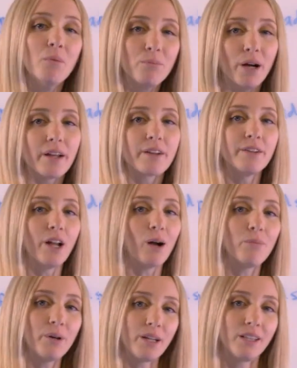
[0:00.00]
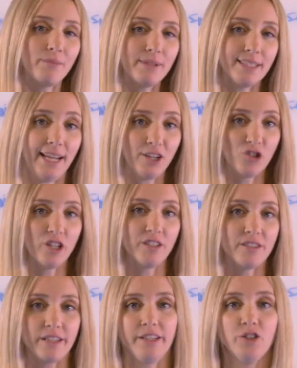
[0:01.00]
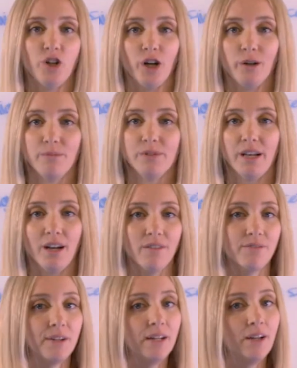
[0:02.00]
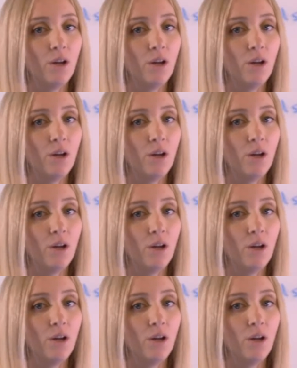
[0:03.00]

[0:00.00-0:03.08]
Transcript: but you're not putting limitations in terms of